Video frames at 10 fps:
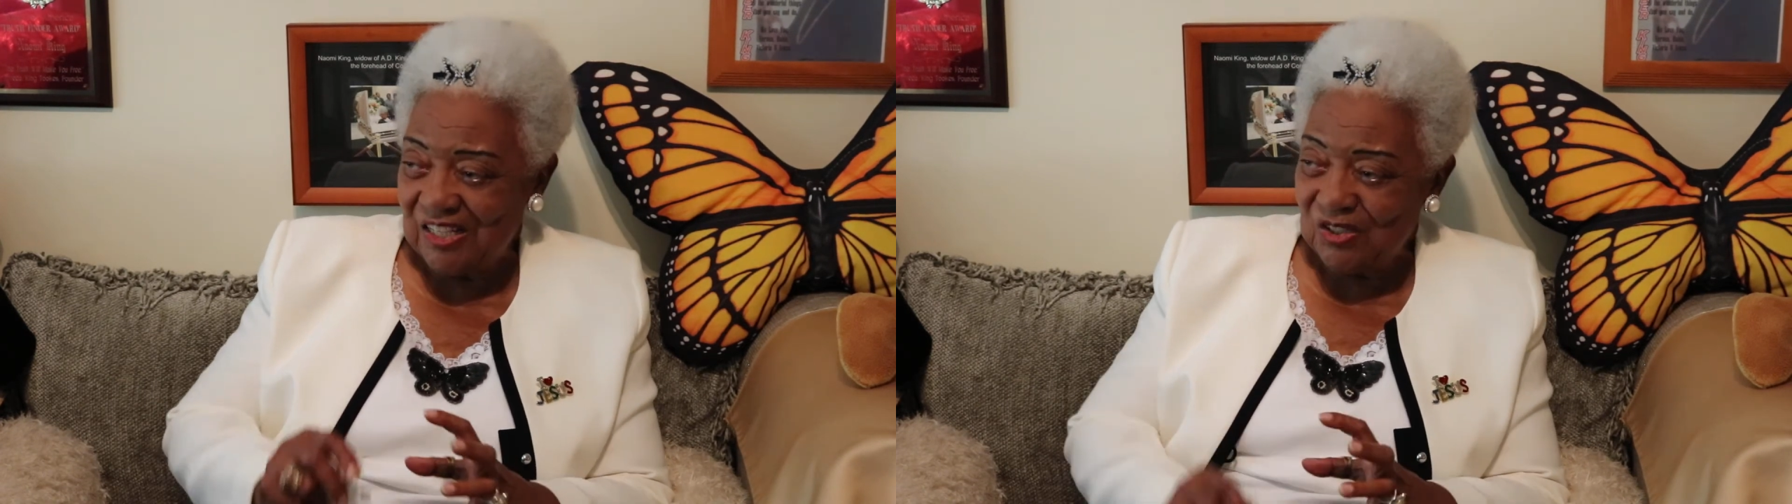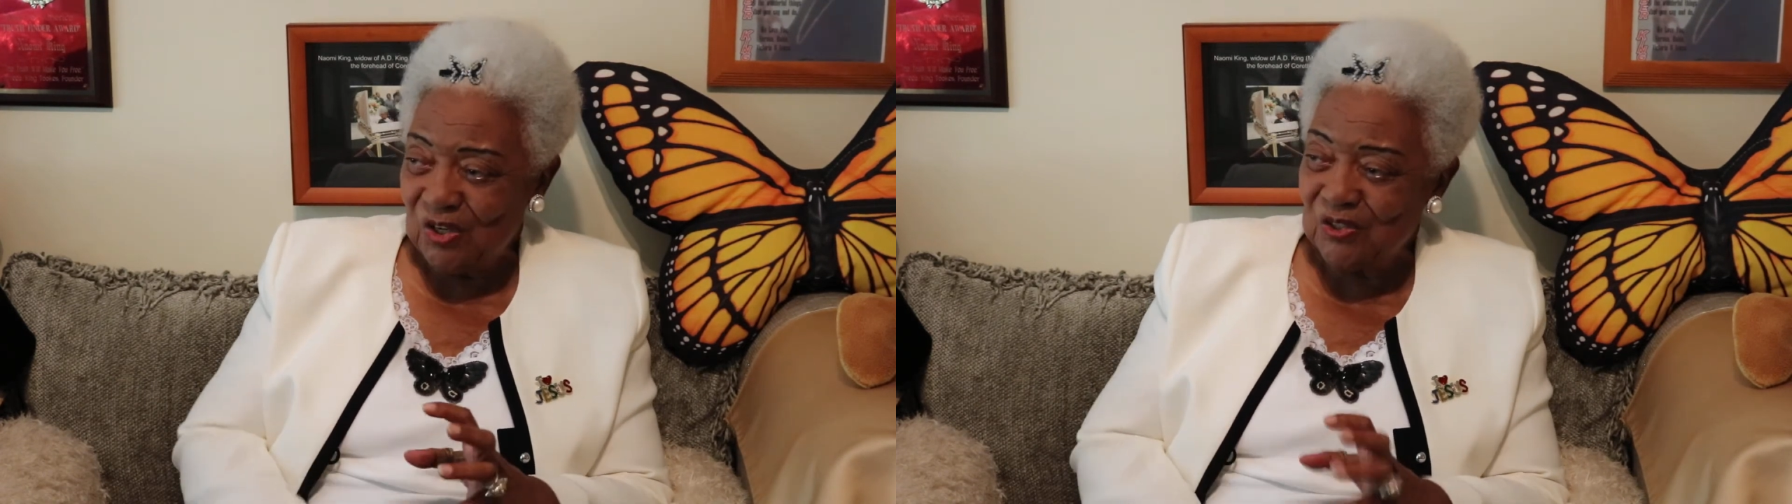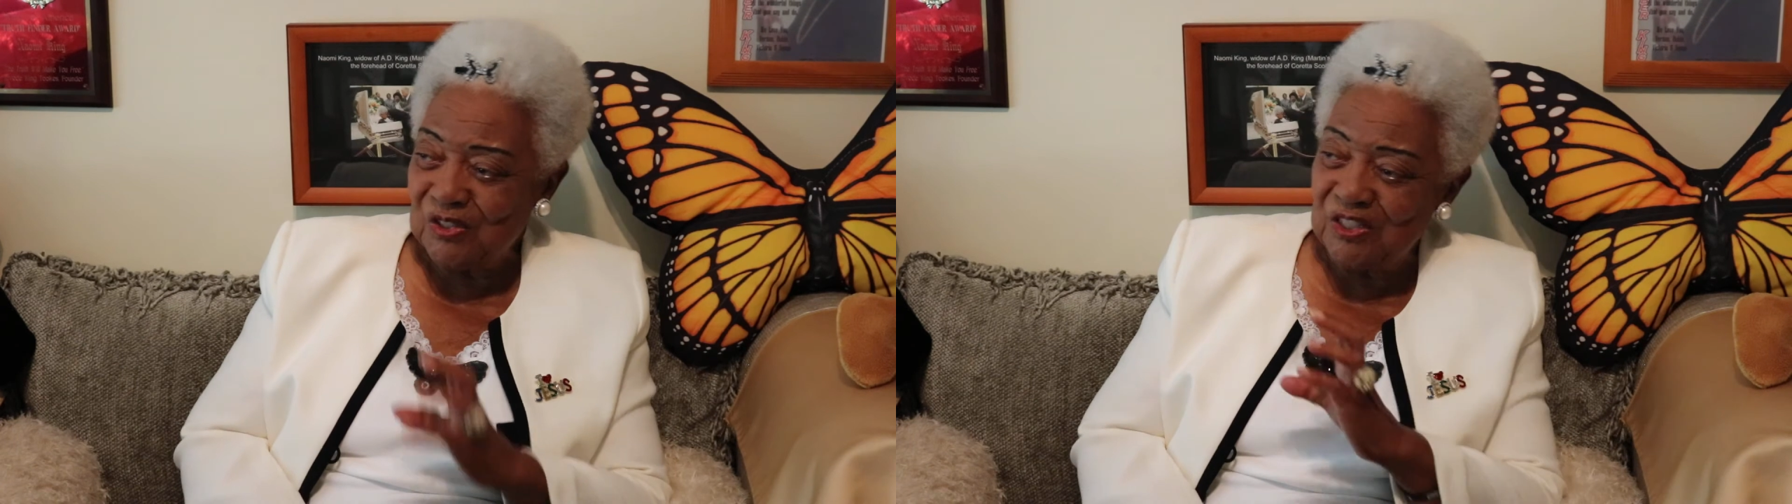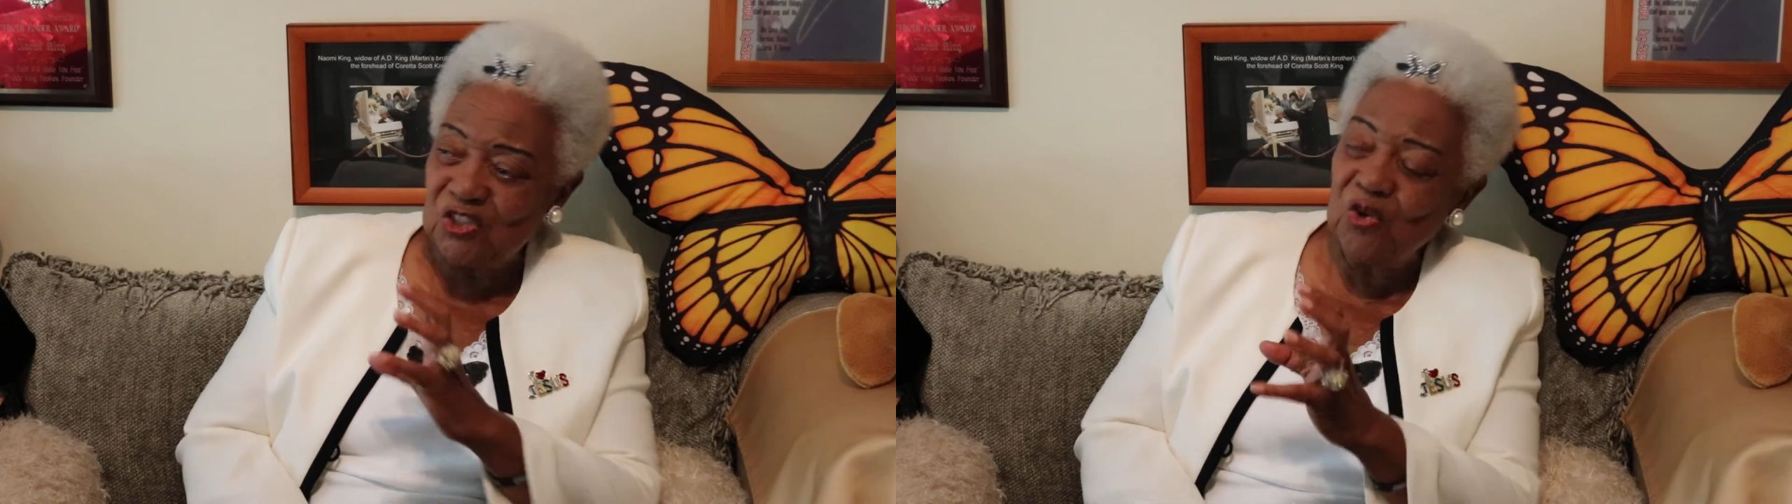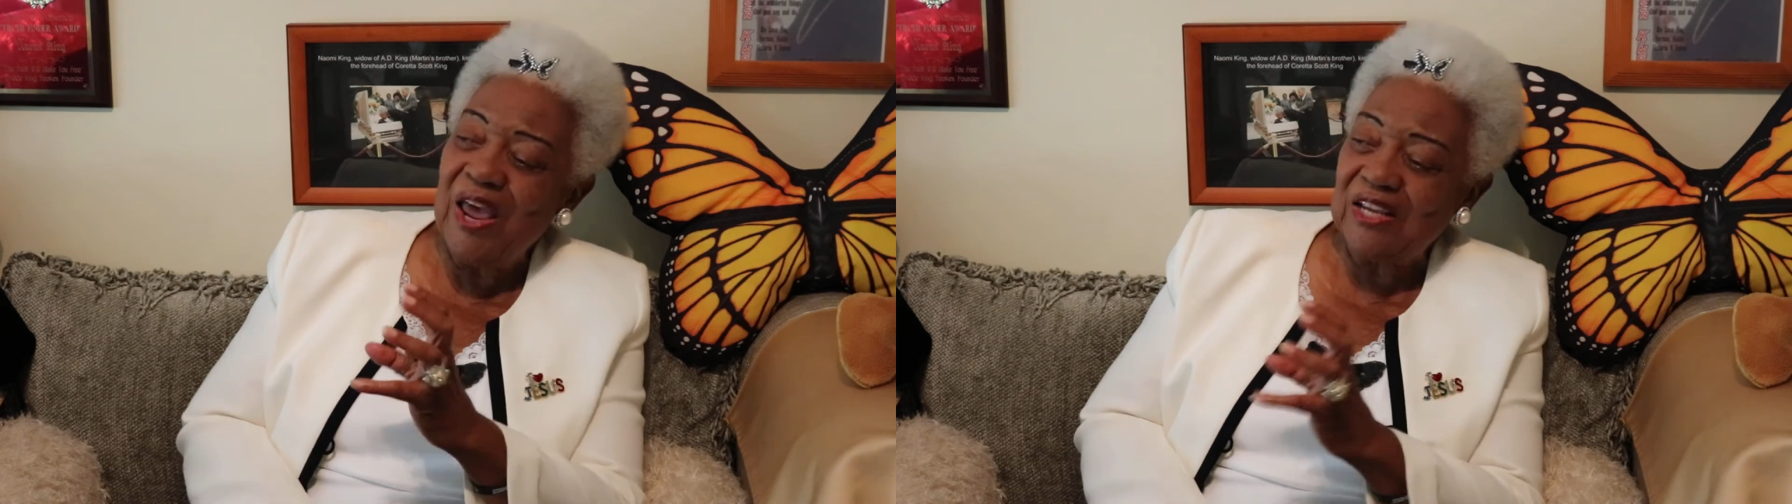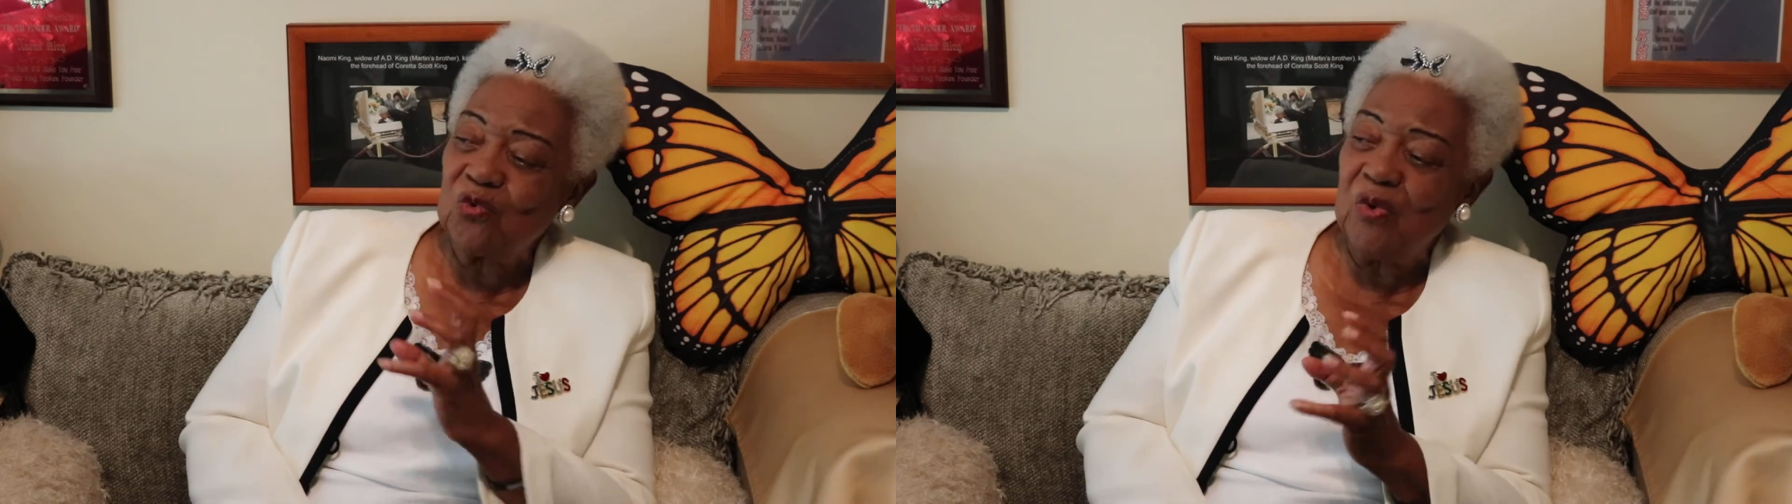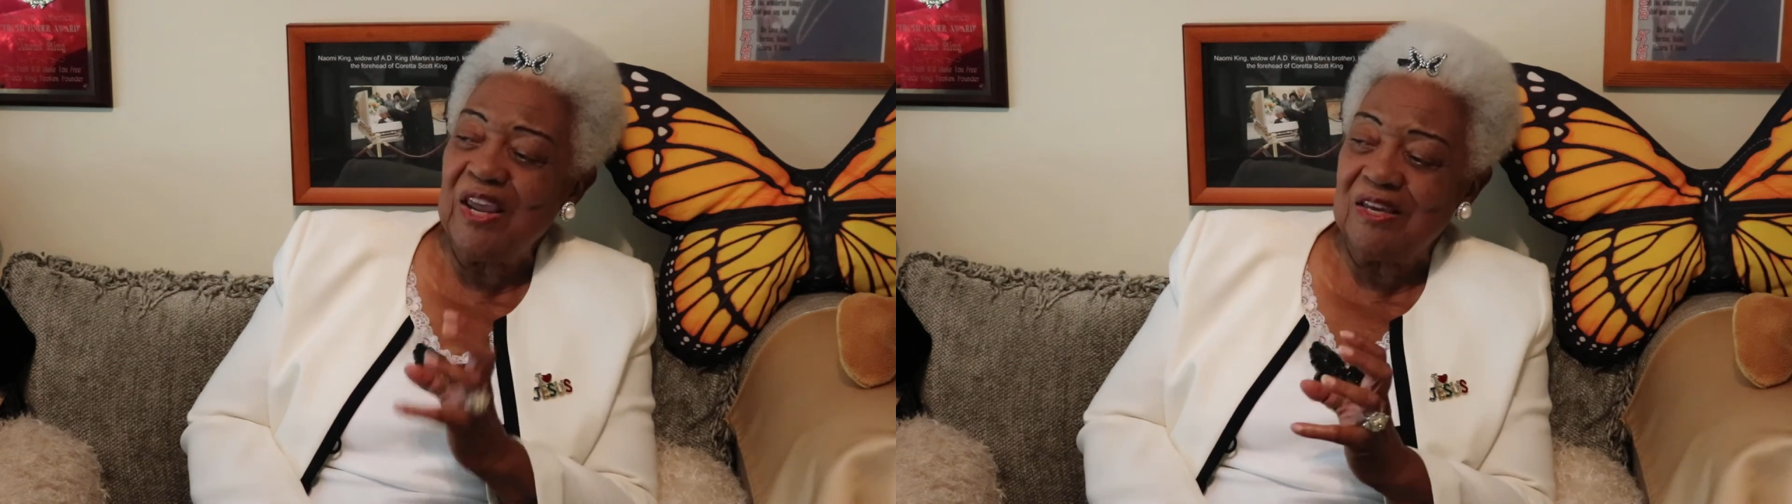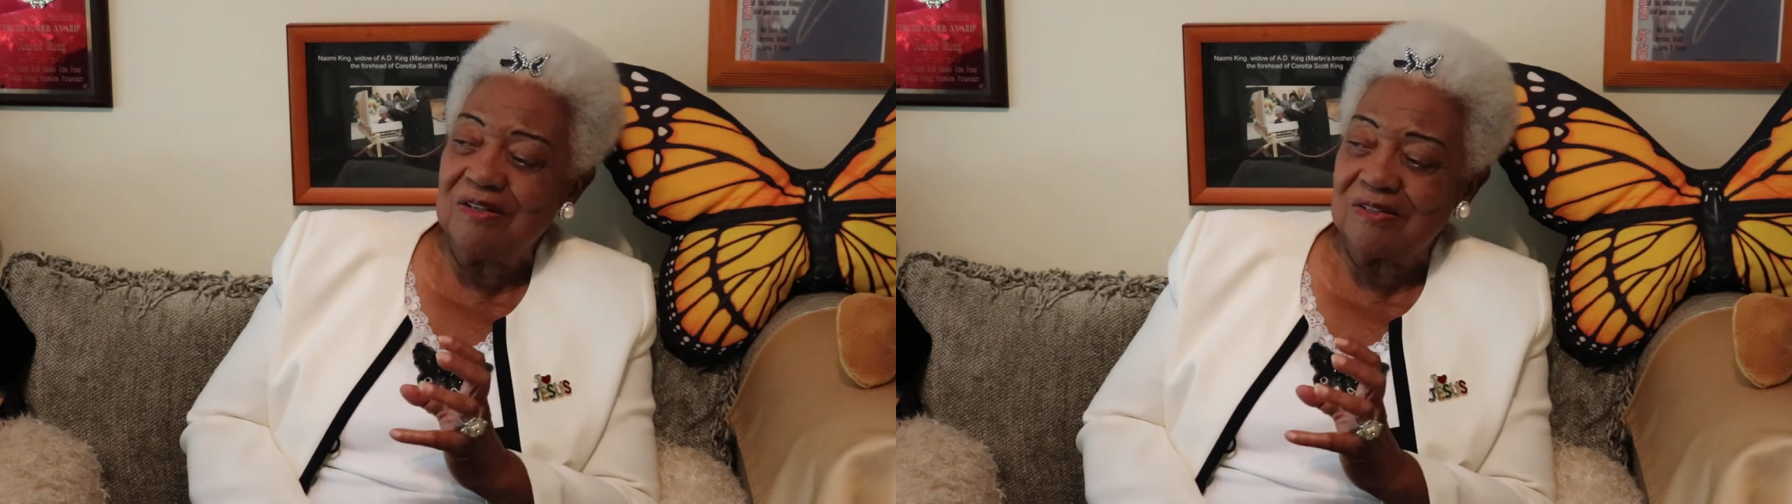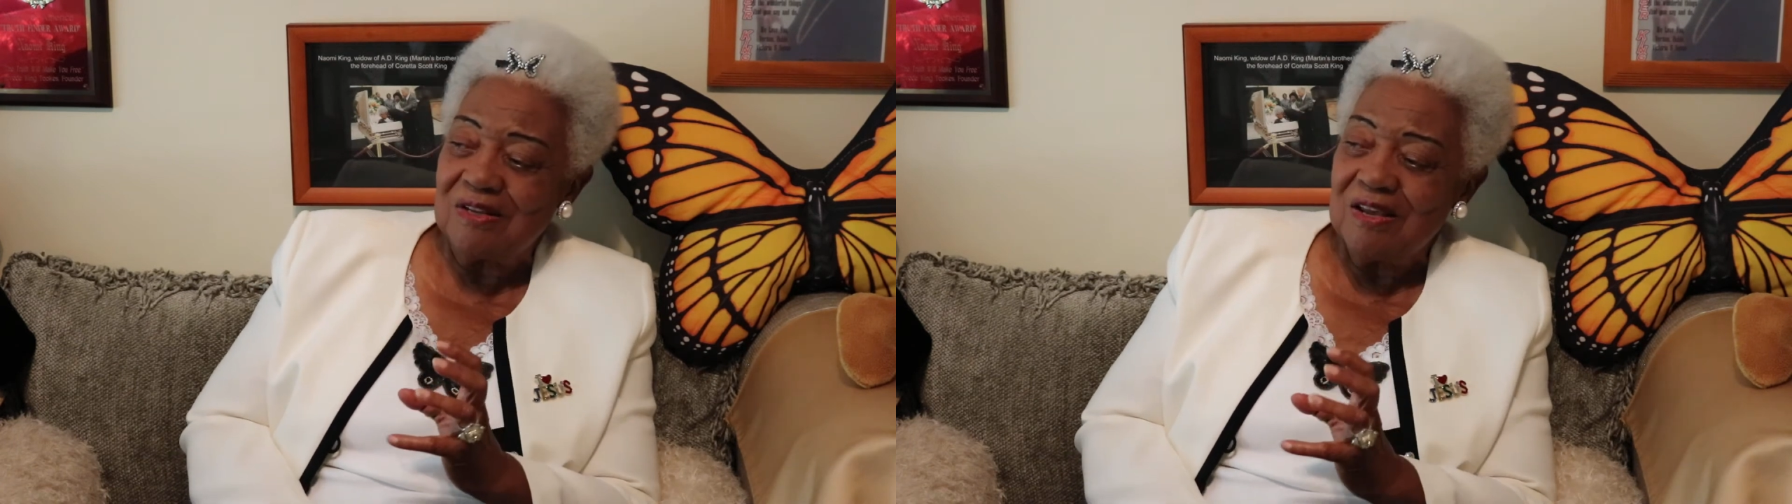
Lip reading: because the track record